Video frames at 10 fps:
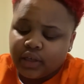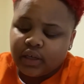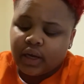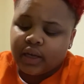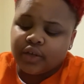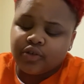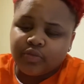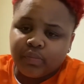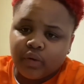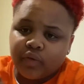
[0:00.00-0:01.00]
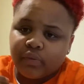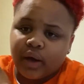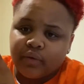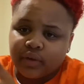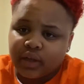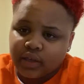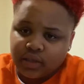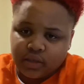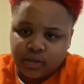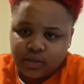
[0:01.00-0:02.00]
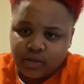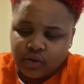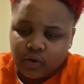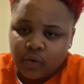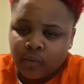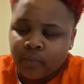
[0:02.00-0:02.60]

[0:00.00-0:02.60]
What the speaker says: and I injured both of my wrists. So